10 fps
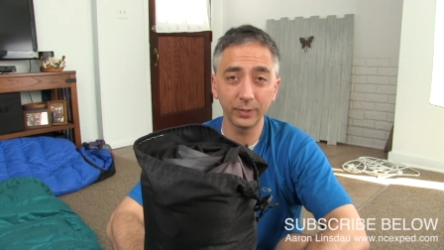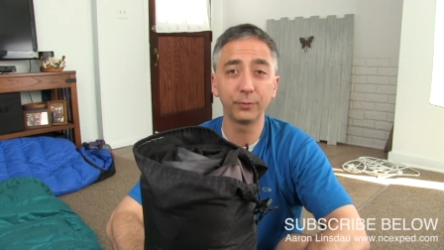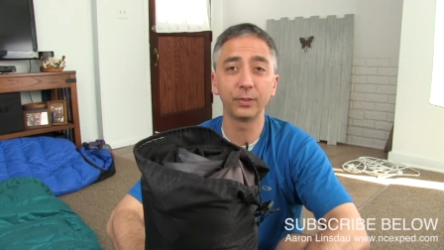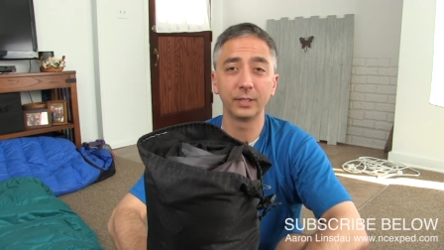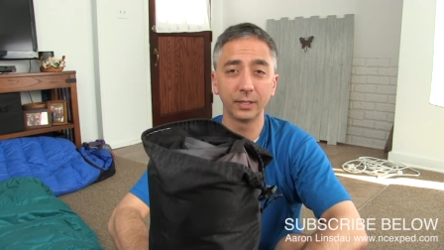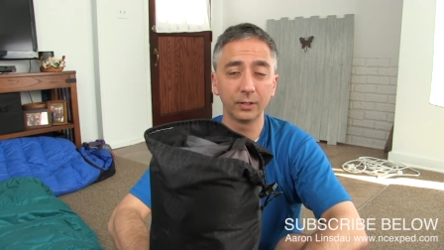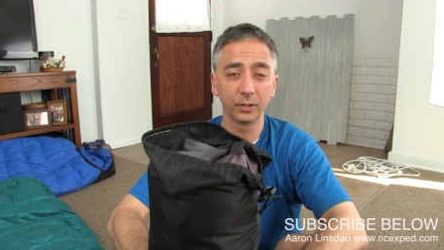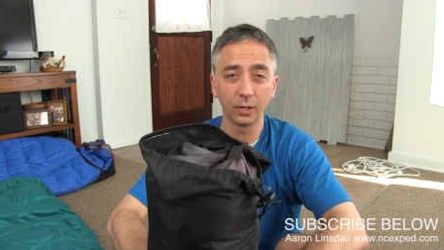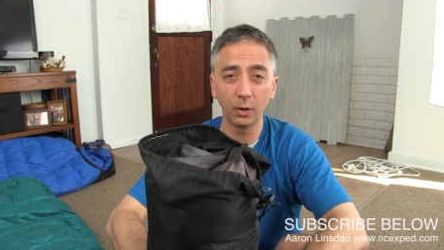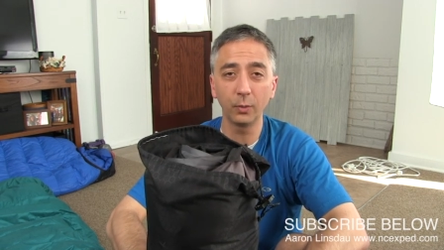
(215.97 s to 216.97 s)
If you
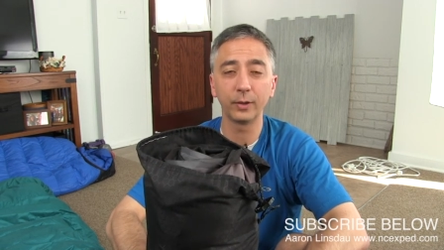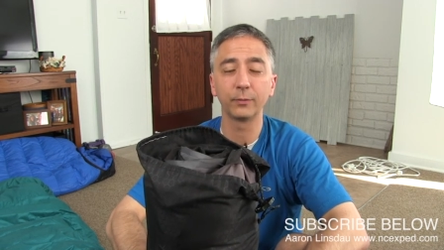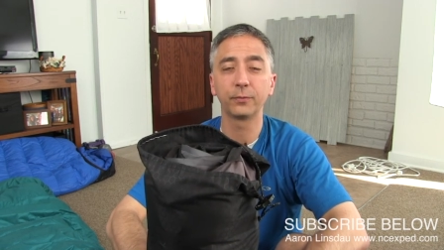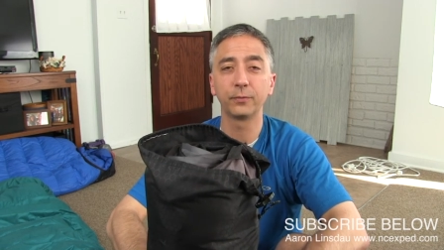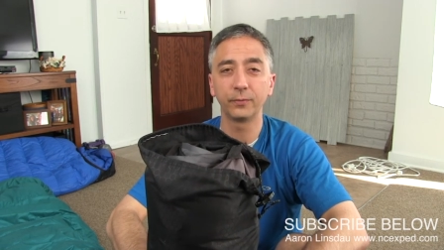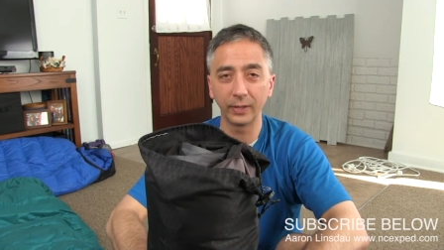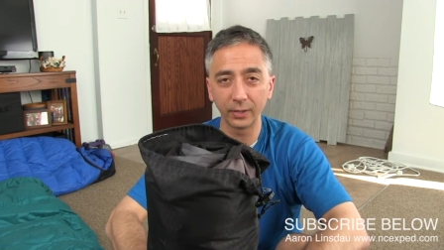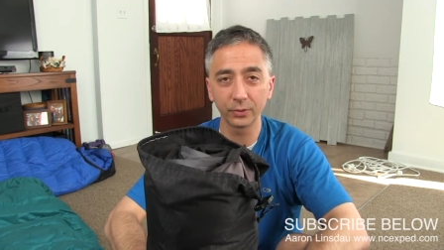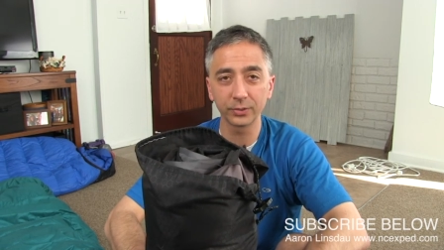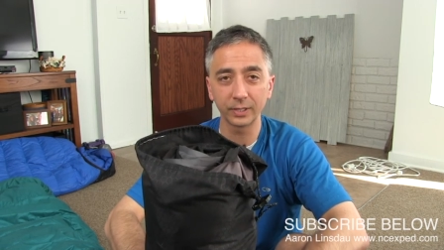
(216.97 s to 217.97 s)
didn't know, it
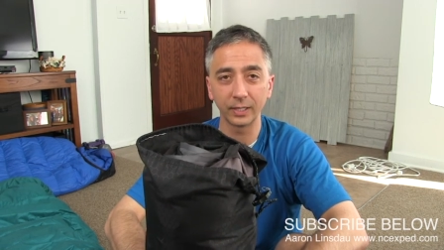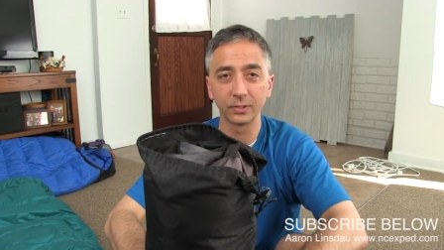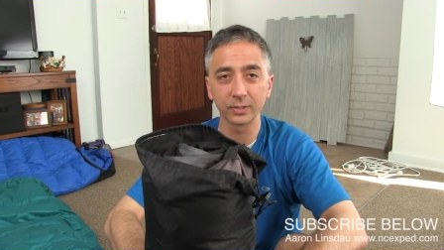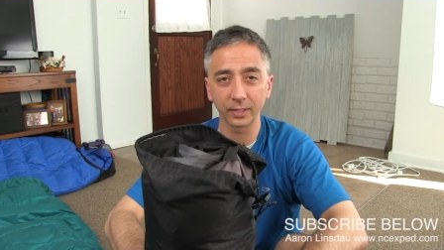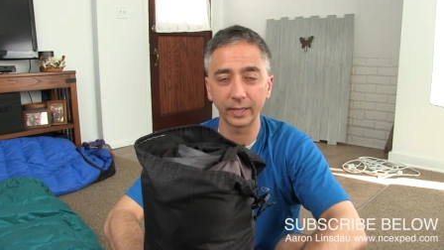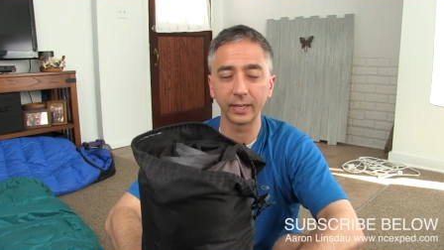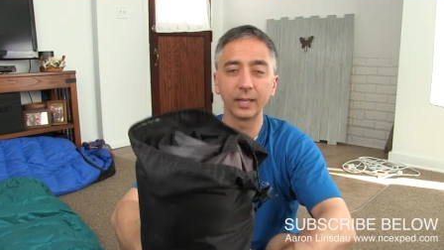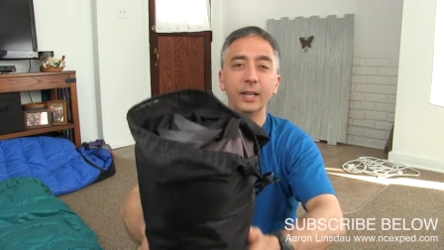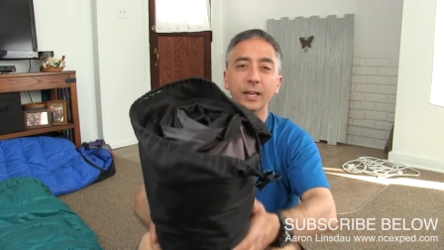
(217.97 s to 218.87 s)
fails to insulate.